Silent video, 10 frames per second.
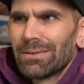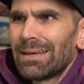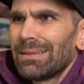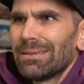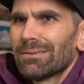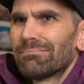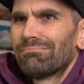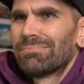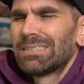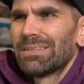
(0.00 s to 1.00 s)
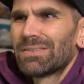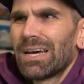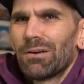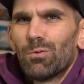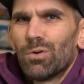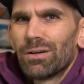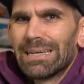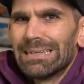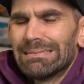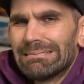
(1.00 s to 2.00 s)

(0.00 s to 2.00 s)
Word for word: I think their stuff's kind of wonky.